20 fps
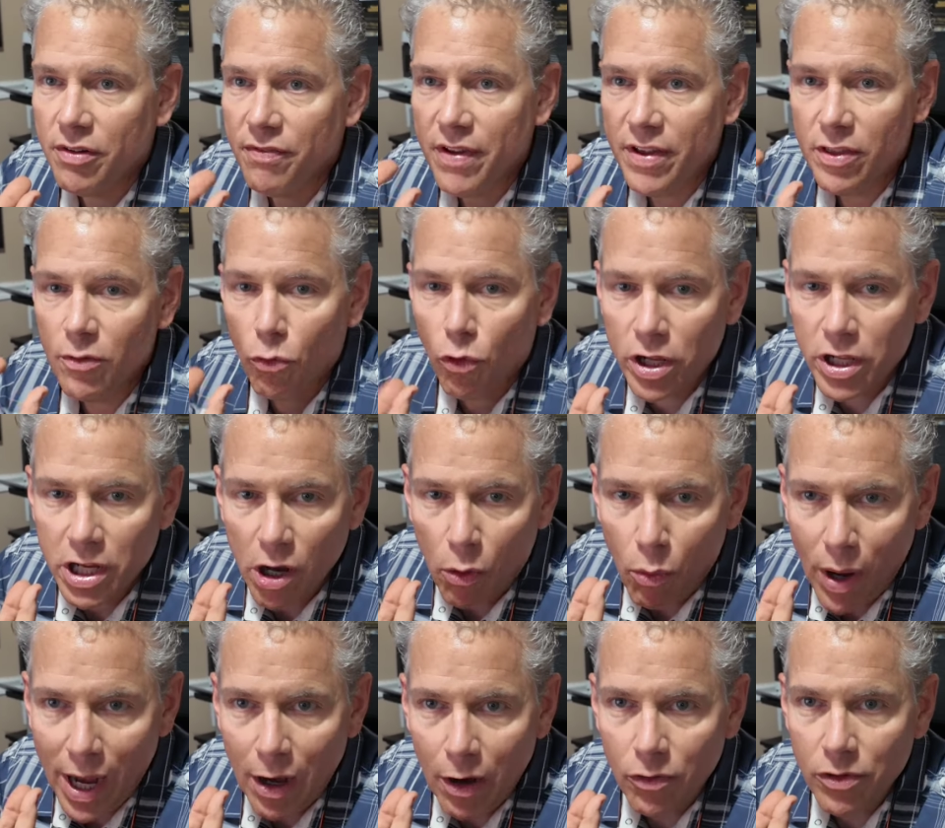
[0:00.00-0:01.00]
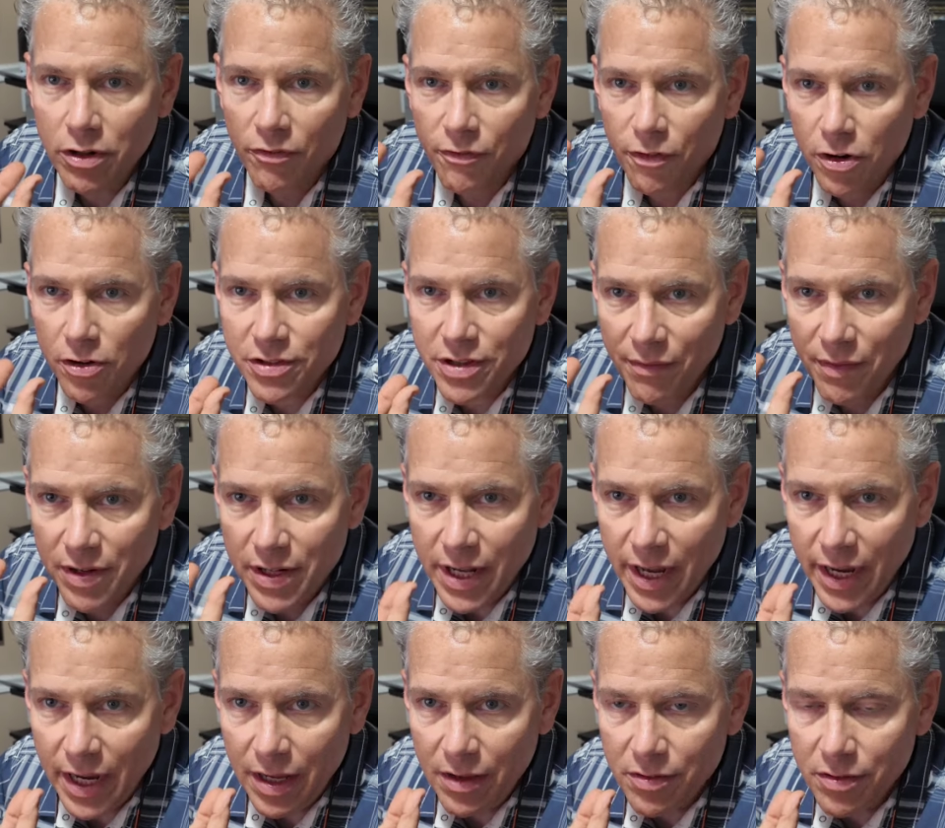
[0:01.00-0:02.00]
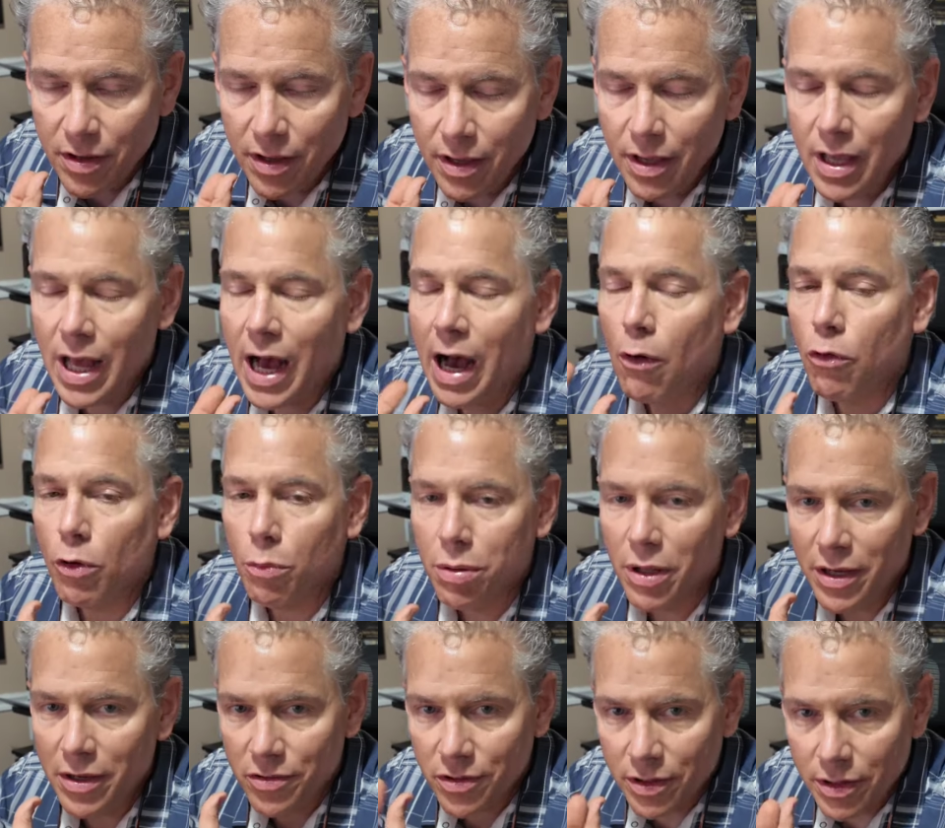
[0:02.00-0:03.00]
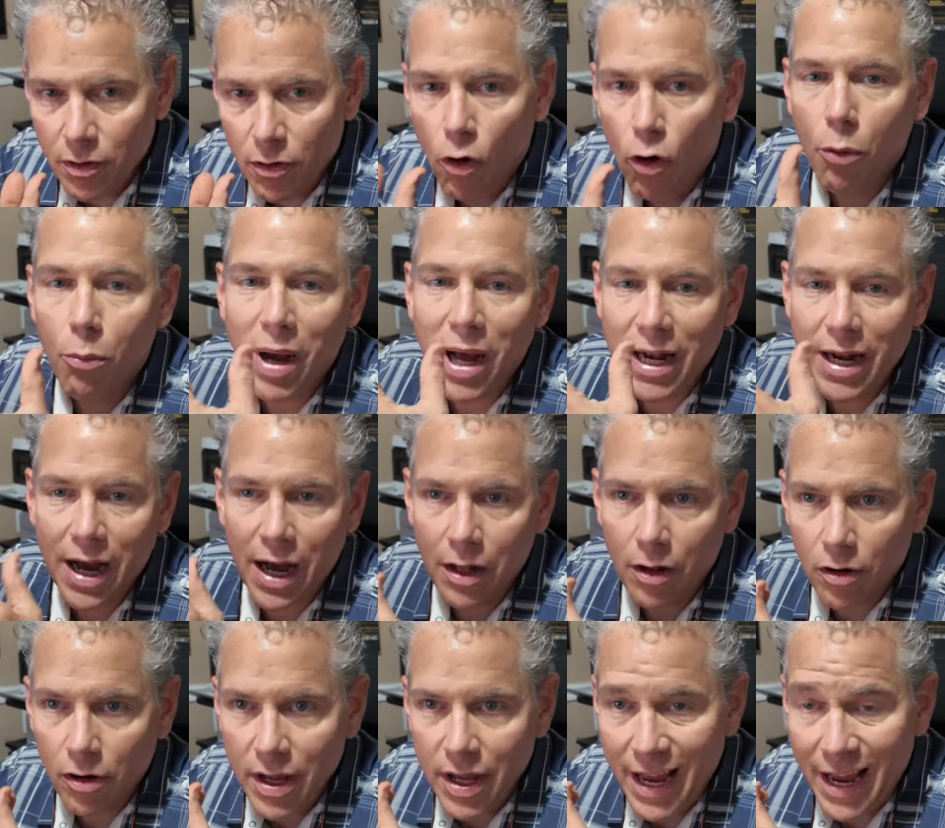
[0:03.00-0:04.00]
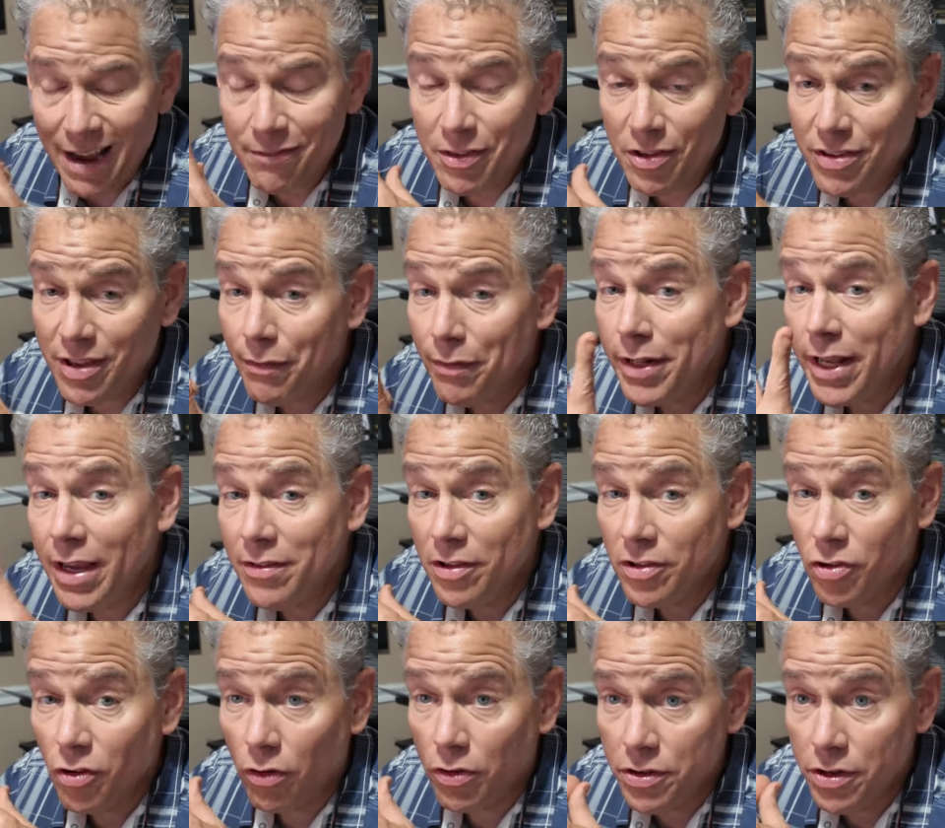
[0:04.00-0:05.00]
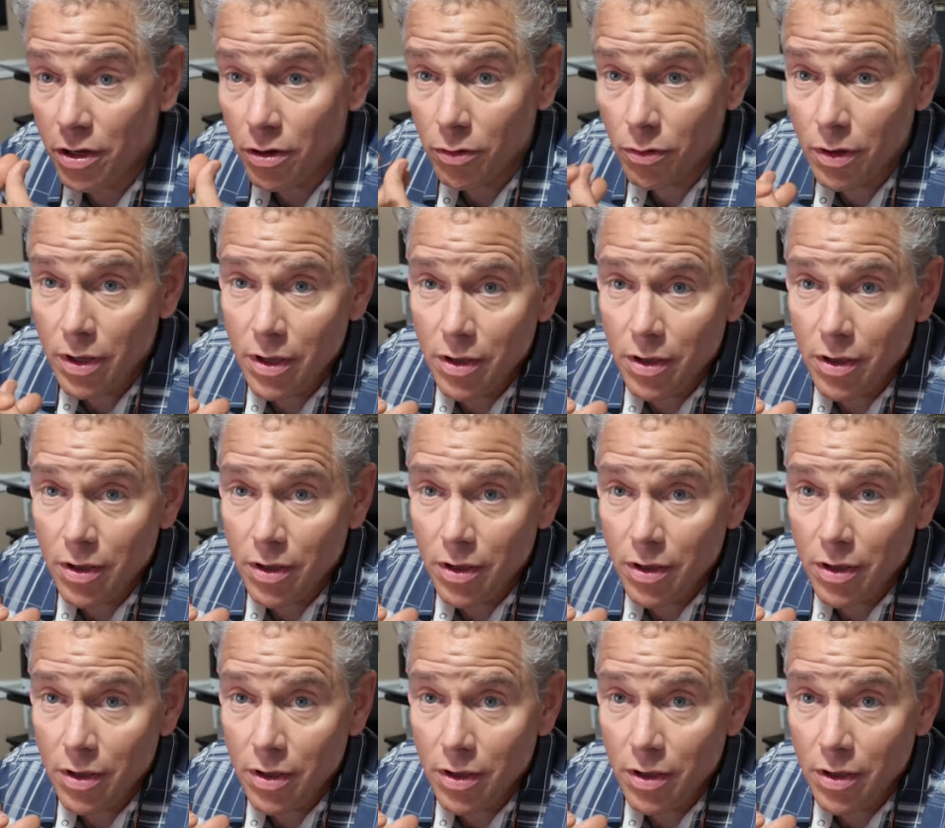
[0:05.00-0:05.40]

If either one go out in the first 7 days, I'll replace it on my dollar. After 7 days, it's on you.